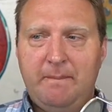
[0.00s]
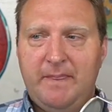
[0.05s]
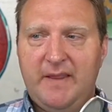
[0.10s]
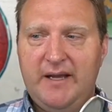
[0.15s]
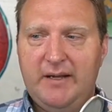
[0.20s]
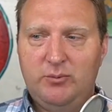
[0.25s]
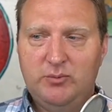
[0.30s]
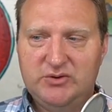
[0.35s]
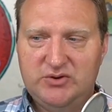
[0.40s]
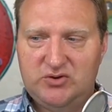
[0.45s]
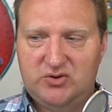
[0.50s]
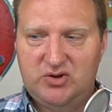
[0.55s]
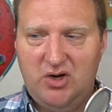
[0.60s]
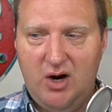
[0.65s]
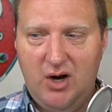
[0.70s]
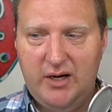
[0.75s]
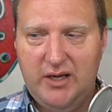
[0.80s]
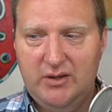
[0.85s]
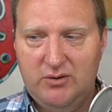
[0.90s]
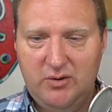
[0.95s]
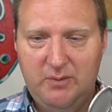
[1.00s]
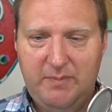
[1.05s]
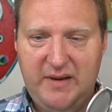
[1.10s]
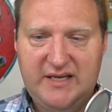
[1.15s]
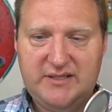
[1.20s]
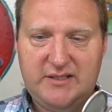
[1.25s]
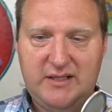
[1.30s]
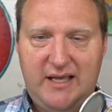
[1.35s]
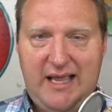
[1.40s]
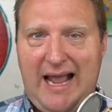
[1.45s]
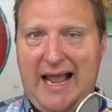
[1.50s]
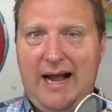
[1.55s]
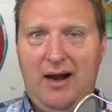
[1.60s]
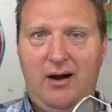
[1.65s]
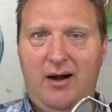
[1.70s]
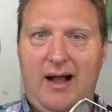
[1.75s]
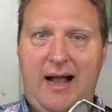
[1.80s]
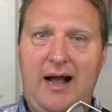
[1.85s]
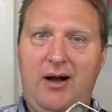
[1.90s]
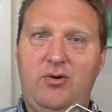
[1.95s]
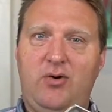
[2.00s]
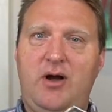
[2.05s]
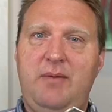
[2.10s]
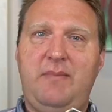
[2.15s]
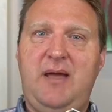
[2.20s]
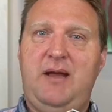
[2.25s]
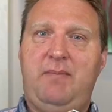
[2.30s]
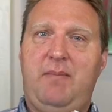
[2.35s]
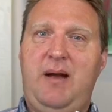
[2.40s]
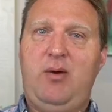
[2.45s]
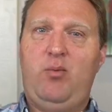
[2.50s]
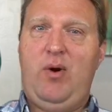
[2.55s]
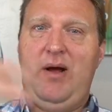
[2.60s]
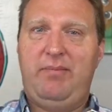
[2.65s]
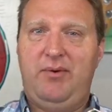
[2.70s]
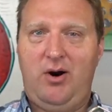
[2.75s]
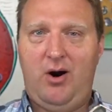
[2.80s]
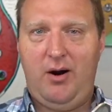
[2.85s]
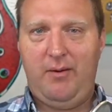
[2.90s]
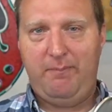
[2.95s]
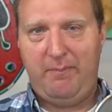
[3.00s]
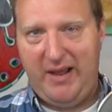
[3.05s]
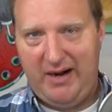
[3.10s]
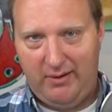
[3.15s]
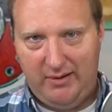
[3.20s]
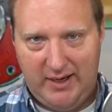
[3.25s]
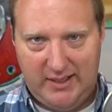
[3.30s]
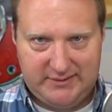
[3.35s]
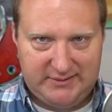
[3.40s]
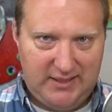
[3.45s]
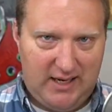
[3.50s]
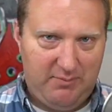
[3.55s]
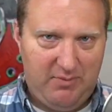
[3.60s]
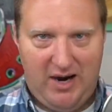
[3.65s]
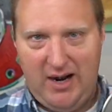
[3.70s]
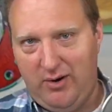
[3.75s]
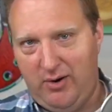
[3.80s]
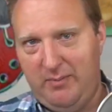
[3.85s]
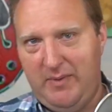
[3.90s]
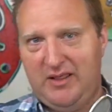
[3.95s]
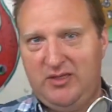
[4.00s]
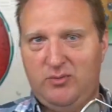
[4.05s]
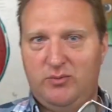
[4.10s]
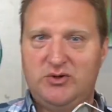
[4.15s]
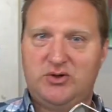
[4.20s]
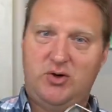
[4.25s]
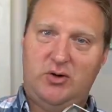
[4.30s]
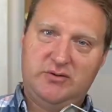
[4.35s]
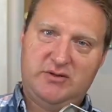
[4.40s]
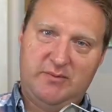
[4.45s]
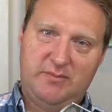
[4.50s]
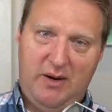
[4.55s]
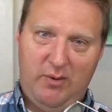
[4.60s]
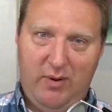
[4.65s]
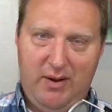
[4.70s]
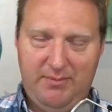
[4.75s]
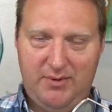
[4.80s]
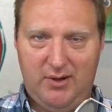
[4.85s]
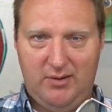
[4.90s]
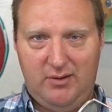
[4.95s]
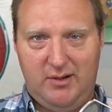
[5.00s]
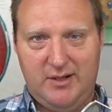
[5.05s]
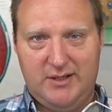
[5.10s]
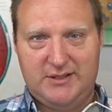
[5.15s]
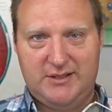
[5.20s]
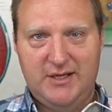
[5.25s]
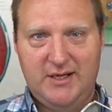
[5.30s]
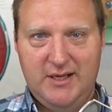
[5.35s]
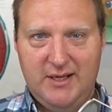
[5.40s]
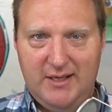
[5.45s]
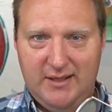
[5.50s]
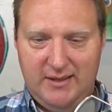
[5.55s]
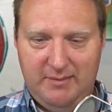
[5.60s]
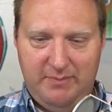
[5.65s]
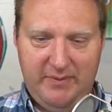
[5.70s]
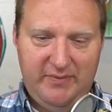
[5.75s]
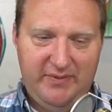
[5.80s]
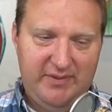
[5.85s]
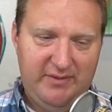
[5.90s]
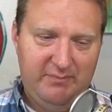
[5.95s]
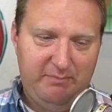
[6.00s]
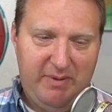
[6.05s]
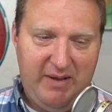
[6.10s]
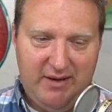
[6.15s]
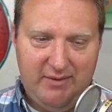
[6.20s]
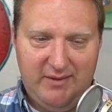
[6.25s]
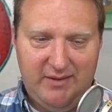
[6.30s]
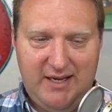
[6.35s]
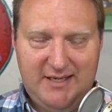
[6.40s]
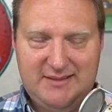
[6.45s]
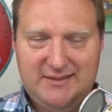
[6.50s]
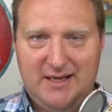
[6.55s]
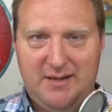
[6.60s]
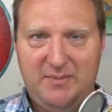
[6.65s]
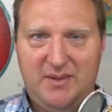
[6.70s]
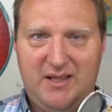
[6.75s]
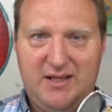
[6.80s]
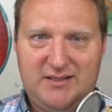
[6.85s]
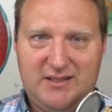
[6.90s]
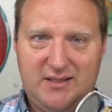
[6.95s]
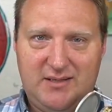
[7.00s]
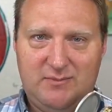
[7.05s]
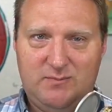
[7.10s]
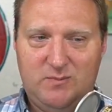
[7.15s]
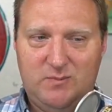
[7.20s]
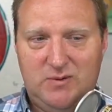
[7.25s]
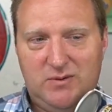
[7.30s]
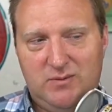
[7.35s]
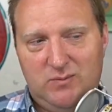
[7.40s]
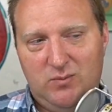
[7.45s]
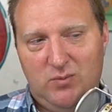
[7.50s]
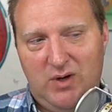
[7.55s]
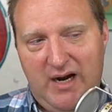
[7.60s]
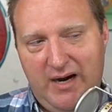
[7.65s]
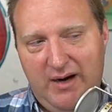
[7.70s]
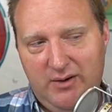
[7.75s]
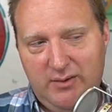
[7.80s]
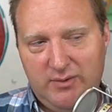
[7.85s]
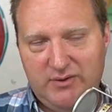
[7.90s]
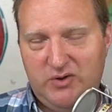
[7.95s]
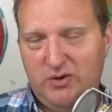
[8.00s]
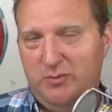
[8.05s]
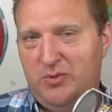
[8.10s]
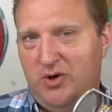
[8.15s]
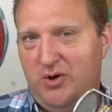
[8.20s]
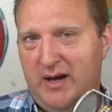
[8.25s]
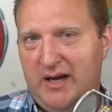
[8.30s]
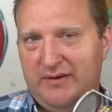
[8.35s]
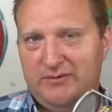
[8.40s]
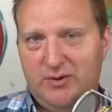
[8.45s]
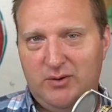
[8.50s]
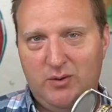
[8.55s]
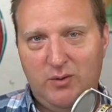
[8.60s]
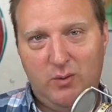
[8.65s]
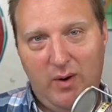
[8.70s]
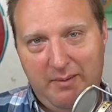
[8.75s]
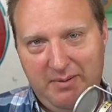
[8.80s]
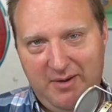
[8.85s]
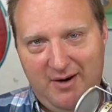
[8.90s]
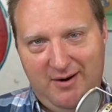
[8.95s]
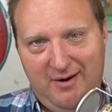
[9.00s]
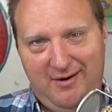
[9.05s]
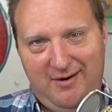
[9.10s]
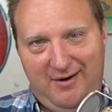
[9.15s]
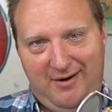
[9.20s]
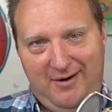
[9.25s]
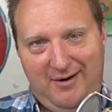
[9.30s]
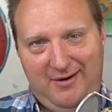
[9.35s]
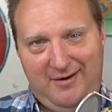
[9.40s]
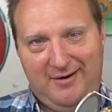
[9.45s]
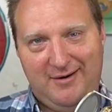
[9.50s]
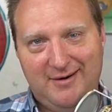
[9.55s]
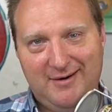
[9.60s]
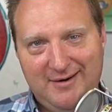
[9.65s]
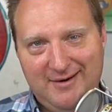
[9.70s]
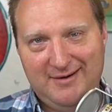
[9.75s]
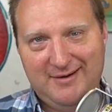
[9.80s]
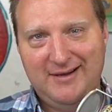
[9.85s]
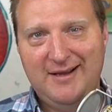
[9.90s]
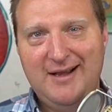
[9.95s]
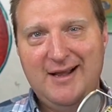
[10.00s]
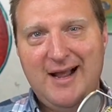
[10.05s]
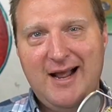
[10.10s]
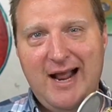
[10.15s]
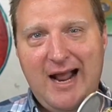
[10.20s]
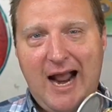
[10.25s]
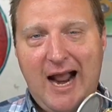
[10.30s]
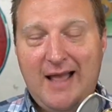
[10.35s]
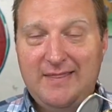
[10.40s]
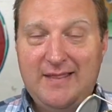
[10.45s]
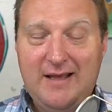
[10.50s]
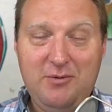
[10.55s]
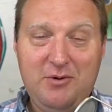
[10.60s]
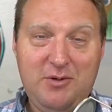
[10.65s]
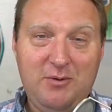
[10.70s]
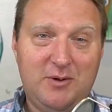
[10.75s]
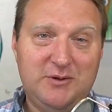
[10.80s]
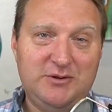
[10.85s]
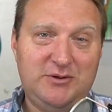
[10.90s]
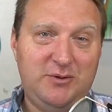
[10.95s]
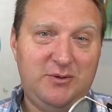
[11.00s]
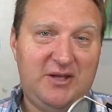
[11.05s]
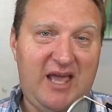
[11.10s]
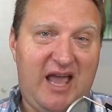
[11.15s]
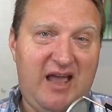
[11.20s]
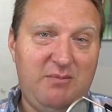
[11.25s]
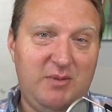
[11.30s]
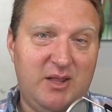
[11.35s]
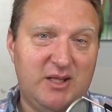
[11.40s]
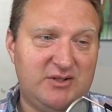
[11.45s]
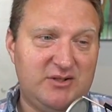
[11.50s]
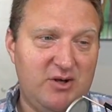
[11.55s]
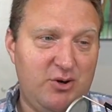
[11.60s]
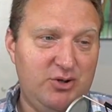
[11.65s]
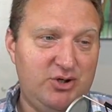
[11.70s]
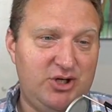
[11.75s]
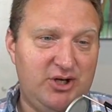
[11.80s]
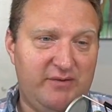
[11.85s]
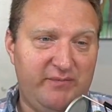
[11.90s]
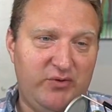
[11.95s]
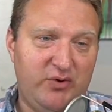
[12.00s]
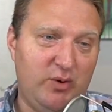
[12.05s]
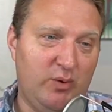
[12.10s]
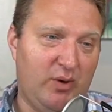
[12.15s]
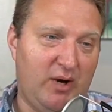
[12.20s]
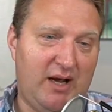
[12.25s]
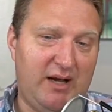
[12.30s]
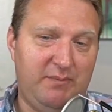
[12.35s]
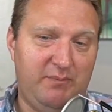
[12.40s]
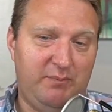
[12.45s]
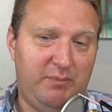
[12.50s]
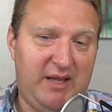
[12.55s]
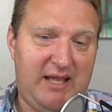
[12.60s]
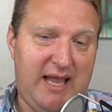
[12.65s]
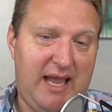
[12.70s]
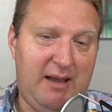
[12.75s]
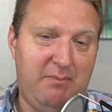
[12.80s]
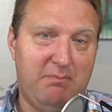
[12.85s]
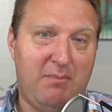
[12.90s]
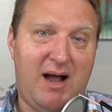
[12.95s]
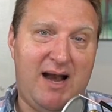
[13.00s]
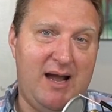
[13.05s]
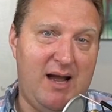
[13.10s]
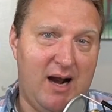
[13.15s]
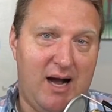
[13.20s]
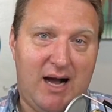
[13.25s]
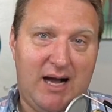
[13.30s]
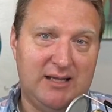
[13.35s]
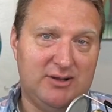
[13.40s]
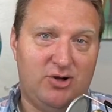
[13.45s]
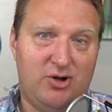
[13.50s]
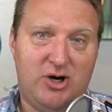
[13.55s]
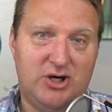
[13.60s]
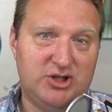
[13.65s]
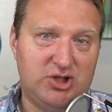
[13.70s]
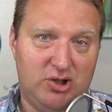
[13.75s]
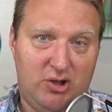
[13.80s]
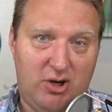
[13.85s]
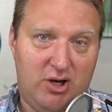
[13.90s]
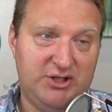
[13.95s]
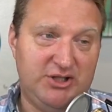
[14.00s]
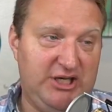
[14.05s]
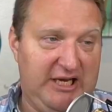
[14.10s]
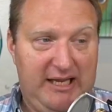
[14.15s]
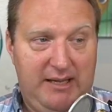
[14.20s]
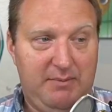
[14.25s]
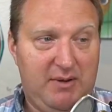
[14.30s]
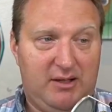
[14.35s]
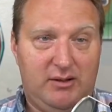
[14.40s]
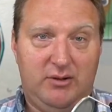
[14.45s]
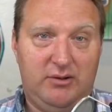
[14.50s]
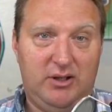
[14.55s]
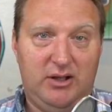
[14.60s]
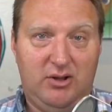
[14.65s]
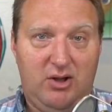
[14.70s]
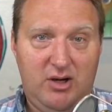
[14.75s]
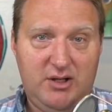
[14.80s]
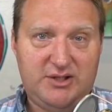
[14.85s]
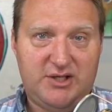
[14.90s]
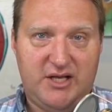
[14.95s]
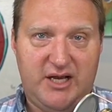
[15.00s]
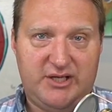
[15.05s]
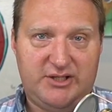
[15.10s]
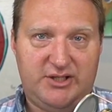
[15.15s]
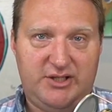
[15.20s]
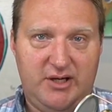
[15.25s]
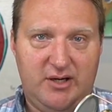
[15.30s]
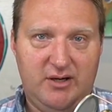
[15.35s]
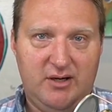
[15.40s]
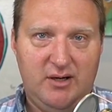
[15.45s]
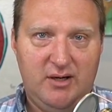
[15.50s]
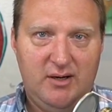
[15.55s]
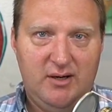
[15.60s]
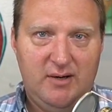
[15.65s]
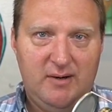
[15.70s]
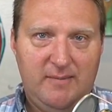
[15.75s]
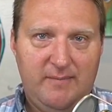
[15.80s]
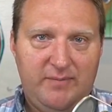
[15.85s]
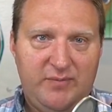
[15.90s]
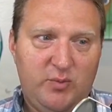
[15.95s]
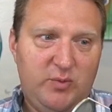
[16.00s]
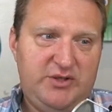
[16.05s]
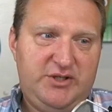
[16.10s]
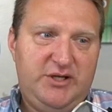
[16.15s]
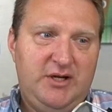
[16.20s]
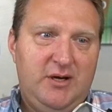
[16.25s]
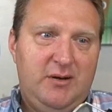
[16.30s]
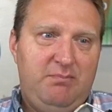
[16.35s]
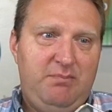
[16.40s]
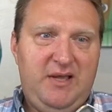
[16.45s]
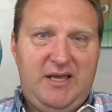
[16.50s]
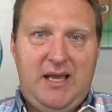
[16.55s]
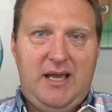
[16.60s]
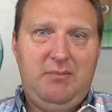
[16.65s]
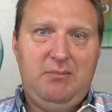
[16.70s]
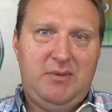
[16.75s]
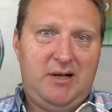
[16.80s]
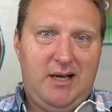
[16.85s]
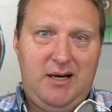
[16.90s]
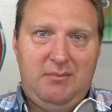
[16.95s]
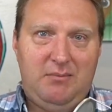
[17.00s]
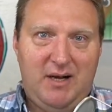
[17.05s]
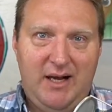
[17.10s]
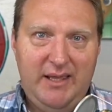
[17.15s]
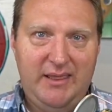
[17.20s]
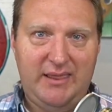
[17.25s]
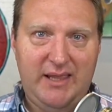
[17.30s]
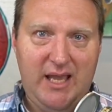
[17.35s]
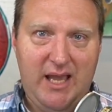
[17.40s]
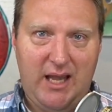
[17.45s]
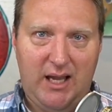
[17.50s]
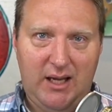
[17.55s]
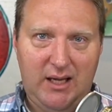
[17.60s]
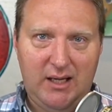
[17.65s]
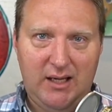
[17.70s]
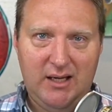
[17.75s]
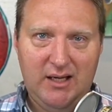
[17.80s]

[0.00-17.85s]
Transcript: like was talking through basically how, how do I make my webinar better next time or how do I make the results of my webinar launch the, better the next time? And they said, well, why are you assuming you have to do a webinar? and they were the ones who gave me this notion of doing what I became my non-launch launch email only launch last year, which became kind of my thing.